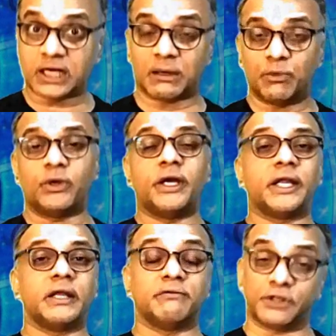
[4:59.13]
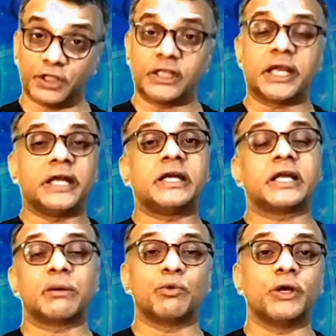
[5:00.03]
the community, within the
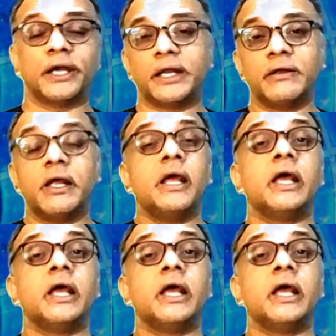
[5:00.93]
gated community,